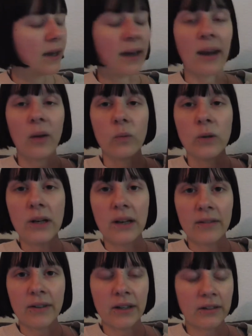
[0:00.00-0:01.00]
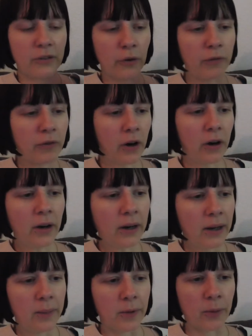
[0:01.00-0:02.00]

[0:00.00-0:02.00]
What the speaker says: and I'm really loving it so far.